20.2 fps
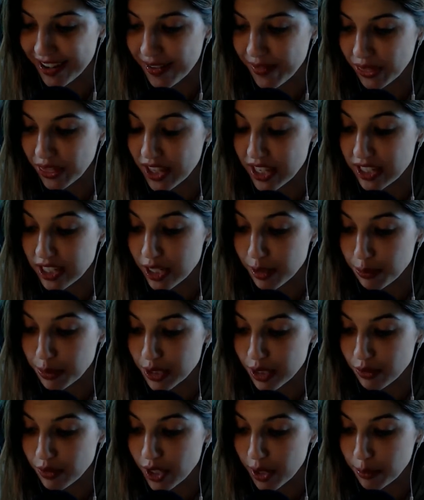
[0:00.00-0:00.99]
The
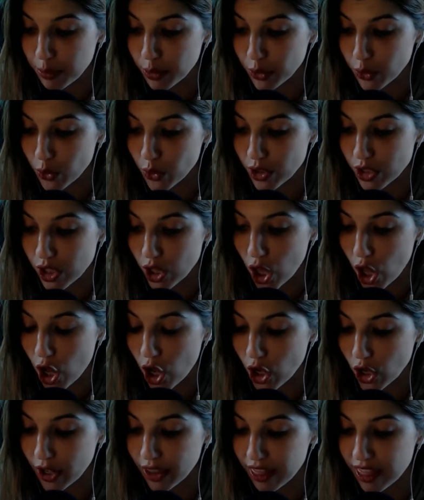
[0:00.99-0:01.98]
tips of Dumbledore's
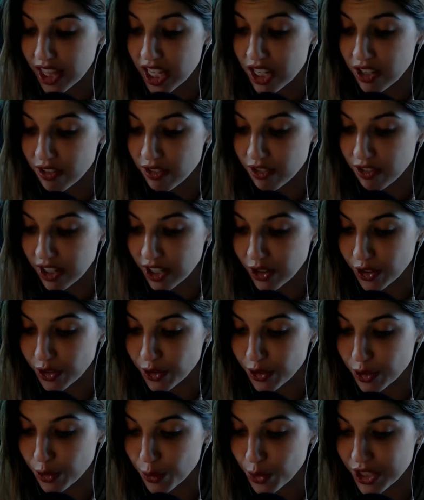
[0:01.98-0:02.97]
long, thin
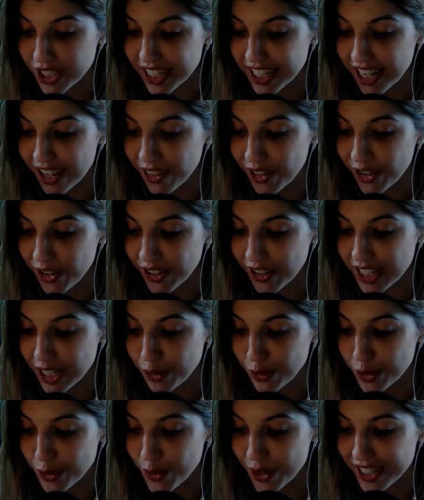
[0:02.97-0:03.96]
fingers were together, and he
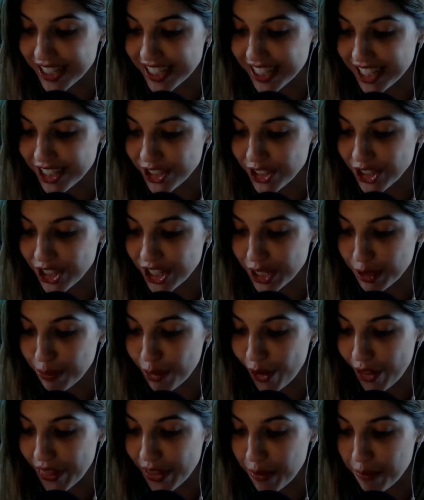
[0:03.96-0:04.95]
was resting his chin
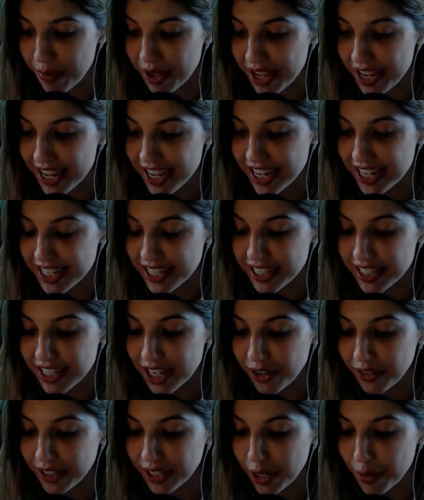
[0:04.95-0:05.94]
upon them,
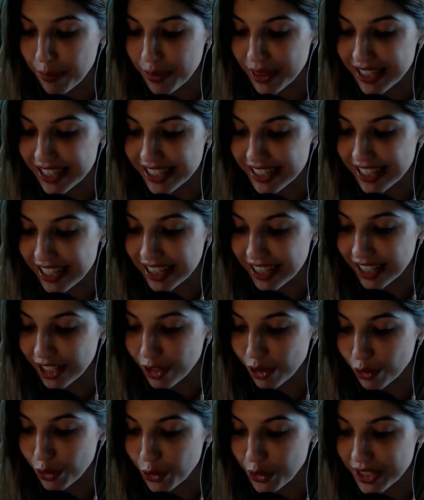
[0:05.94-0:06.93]
staring up at the ceiling
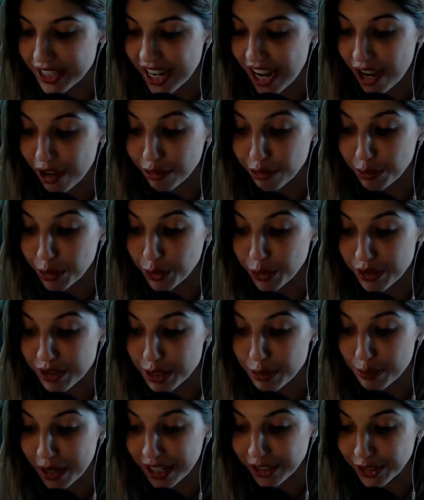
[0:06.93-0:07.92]
through his half-moon
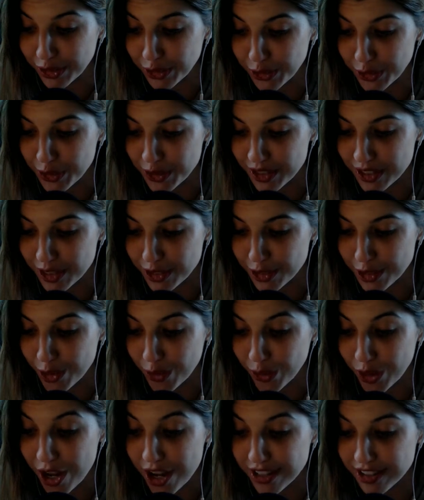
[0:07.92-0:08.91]
spectacles as though
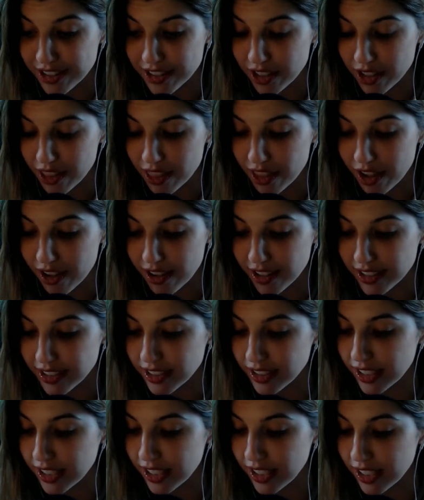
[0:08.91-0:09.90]
lost in thought.
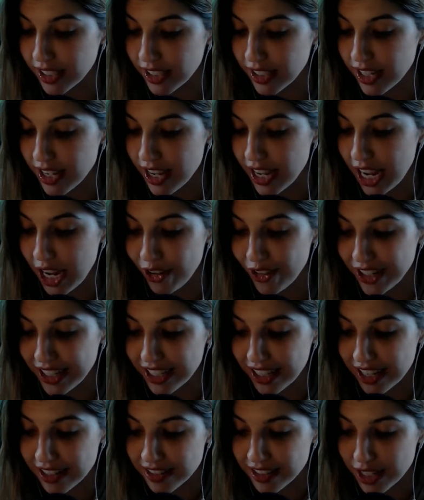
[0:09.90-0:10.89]
Harry
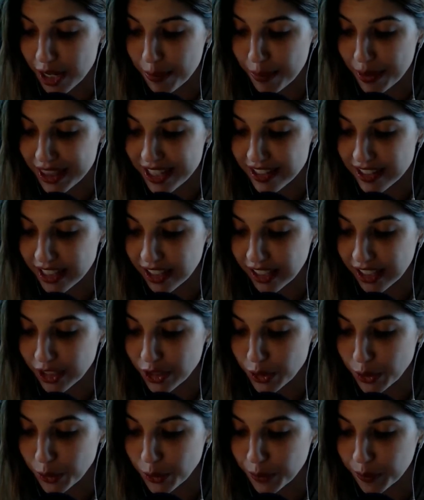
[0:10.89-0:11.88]
glanced up at the ceiling,
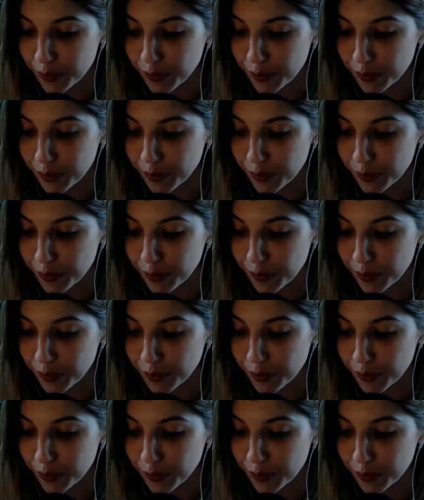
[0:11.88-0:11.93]
too.